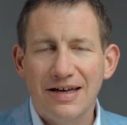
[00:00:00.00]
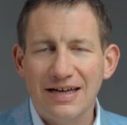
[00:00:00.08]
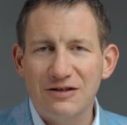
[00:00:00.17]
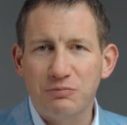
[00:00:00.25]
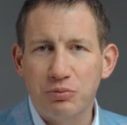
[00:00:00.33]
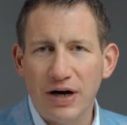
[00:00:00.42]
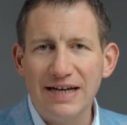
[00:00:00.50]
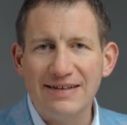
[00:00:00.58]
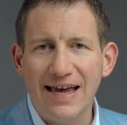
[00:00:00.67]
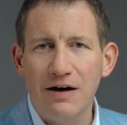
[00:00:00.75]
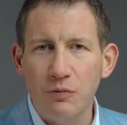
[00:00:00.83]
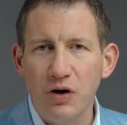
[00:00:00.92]
is break
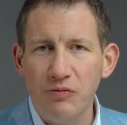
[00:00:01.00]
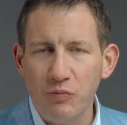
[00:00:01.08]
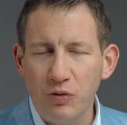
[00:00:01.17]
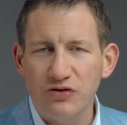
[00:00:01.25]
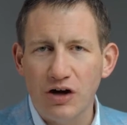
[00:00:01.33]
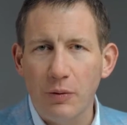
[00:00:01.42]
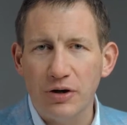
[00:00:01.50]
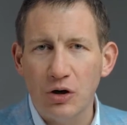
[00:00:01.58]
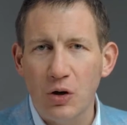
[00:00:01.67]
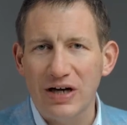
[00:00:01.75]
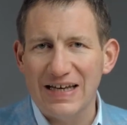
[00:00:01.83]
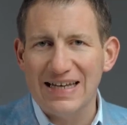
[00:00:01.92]
down what was going
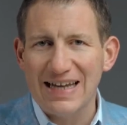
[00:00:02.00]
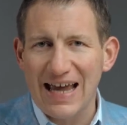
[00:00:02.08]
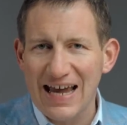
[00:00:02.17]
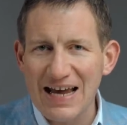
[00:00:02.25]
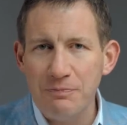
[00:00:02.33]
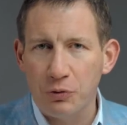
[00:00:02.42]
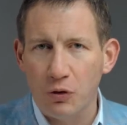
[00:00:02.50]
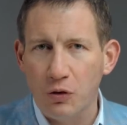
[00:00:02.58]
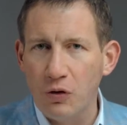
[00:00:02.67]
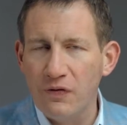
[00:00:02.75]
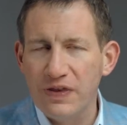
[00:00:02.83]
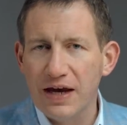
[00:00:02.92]
on in
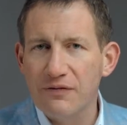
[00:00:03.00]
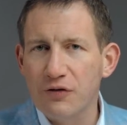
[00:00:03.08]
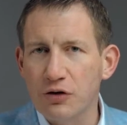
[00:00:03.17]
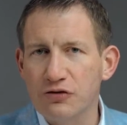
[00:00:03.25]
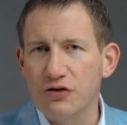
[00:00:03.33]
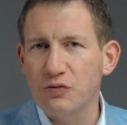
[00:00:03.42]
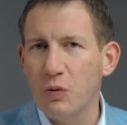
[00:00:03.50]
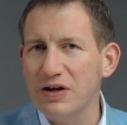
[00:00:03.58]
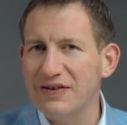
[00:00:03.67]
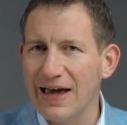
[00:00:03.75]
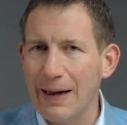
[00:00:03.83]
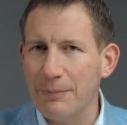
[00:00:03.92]
April versus
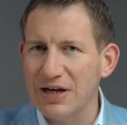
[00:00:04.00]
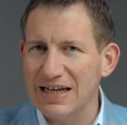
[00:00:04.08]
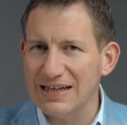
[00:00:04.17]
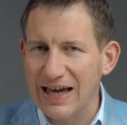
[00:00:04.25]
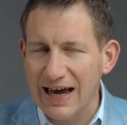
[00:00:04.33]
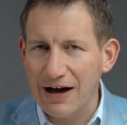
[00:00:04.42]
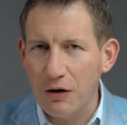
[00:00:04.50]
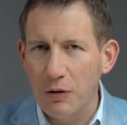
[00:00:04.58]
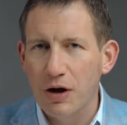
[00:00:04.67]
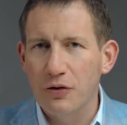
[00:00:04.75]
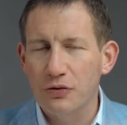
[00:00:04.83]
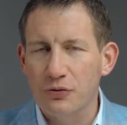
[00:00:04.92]
what's happening
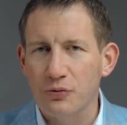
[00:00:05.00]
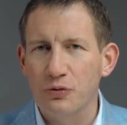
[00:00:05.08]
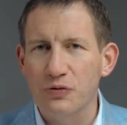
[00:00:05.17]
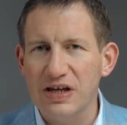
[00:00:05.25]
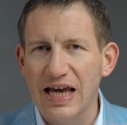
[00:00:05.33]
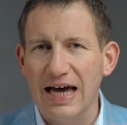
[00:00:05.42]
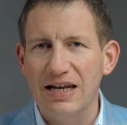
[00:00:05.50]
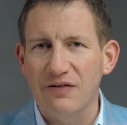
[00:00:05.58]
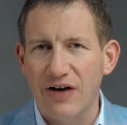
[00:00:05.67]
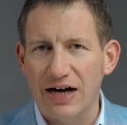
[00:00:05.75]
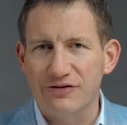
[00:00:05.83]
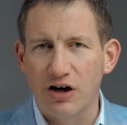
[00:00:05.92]
now through the end
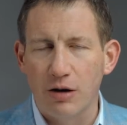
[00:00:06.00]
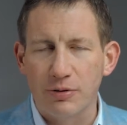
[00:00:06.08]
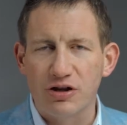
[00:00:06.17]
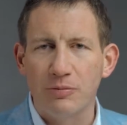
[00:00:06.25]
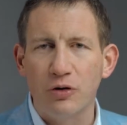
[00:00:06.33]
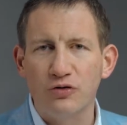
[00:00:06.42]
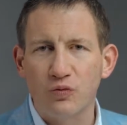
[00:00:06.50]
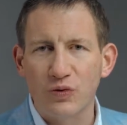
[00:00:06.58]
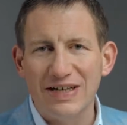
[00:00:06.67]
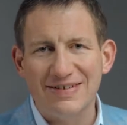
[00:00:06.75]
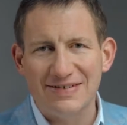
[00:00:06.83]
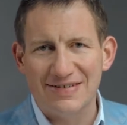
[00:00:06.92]
of October, the most
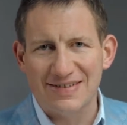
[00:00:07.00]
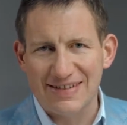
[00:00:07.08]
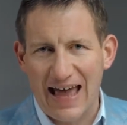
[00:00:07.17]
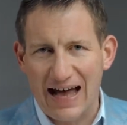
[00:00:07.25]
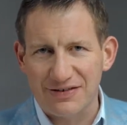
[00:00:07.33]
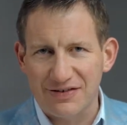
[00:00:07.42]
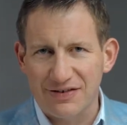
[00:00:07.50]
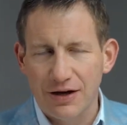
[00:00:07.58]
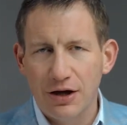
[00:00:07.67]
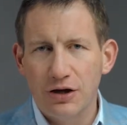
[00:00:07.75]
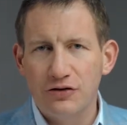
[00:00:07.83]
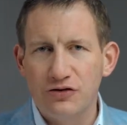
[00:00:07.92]
recent stats.
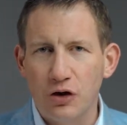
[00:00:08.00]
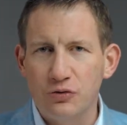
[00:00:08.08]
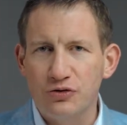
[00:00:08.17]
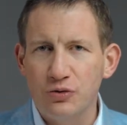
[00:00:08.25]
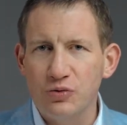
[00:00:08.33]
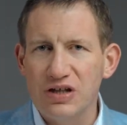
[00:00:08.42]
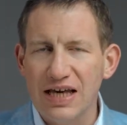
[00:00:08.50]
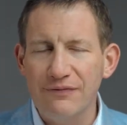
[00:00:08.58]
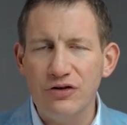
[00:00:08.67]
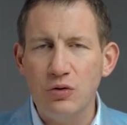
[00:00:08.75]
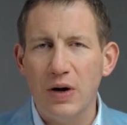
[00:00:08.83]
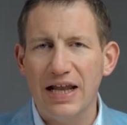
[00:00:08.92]
So, to
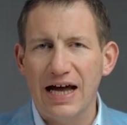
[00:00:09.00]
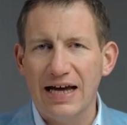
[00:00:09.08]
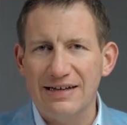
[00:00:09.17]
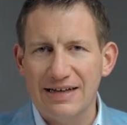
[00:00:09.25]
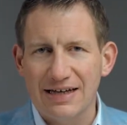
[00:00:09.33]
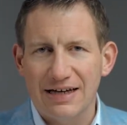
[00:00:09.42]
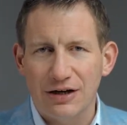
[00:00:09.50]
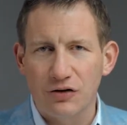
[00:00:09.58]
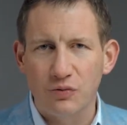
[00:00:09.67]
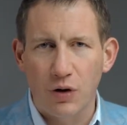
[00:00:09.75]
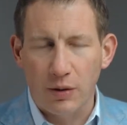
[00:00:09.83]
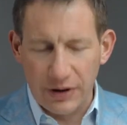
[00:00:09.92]
give you an idea,
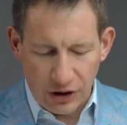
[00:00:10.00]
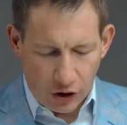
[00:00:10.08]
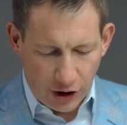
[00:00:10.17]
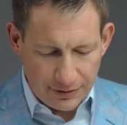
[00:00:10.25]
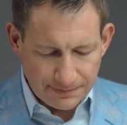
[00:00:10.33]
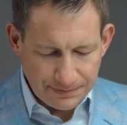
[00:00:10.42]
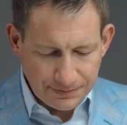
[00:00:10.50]
here's where we are